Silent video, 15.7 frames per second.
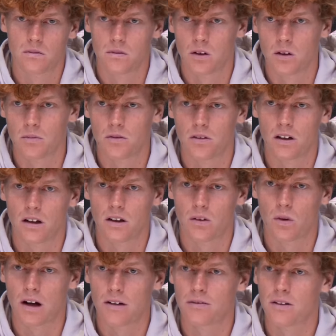Hopefully
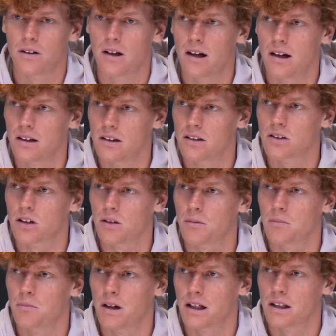Rafa is
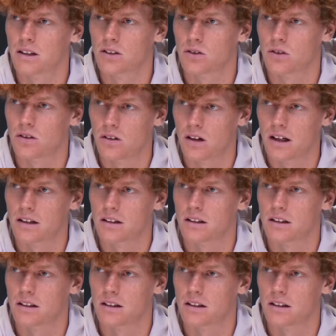coming back, so I